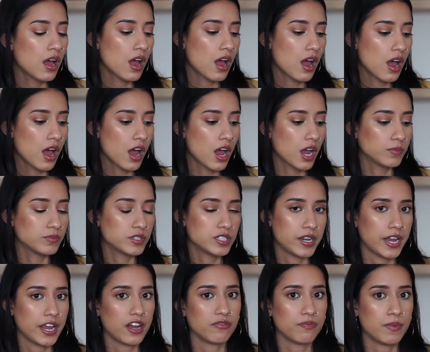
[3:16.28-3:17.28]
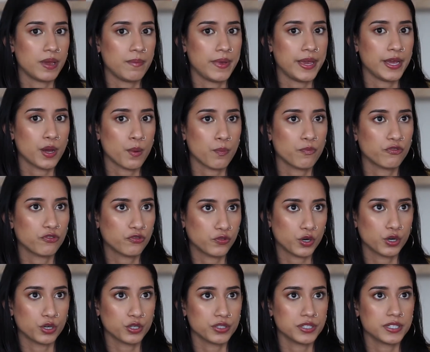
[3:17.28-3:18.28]
to take off my makeup
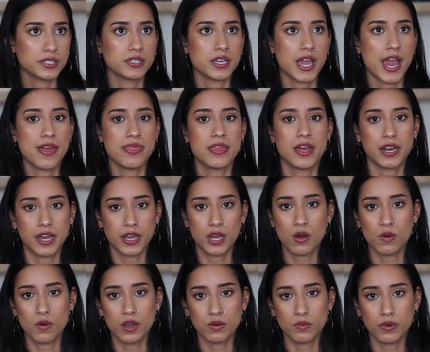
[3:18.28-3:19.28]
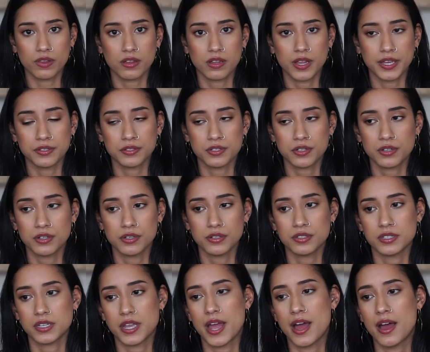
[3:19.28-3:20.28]
first, and then I go in with
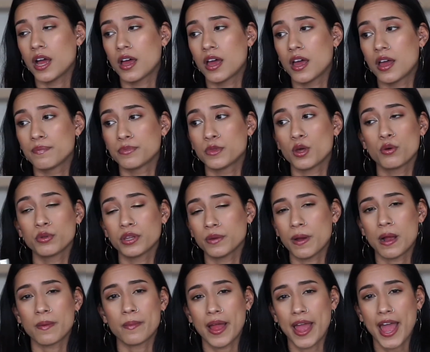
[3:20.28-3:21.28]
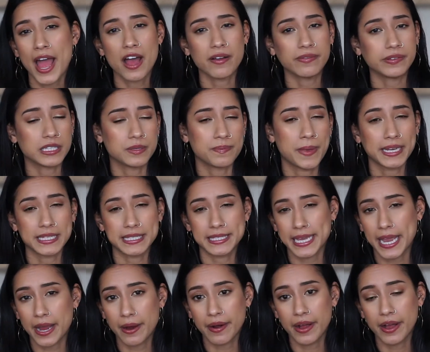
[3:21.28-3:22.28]
cleansers. The only problem I have is
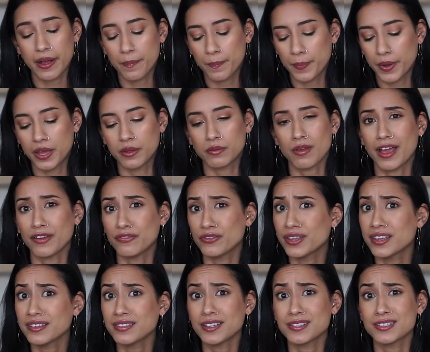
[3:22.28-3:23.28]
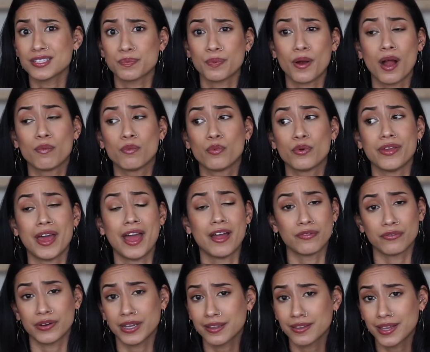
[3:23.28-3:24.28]
mascara, but I feel like that's the problem with
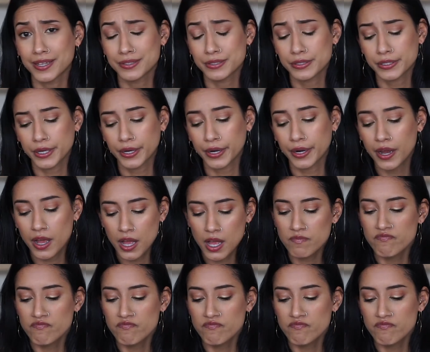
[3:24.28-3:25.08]
every cleanser.